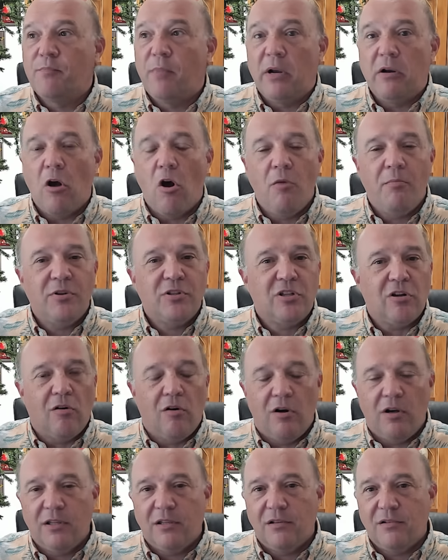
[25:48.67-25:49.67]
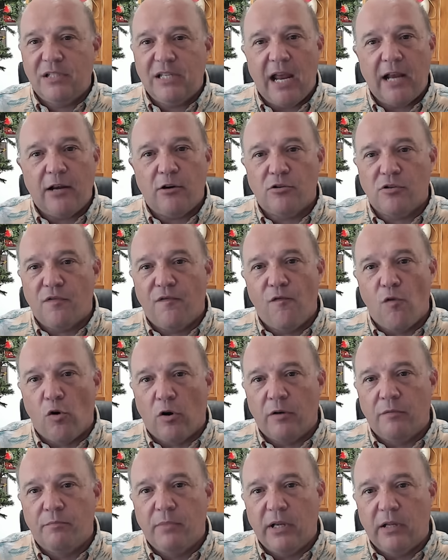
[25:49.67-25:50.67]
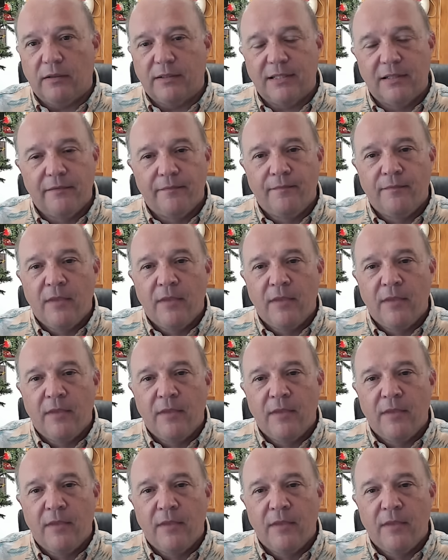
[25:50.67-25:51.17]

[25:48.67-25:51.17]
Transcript: But almost all those tankers are foreign built.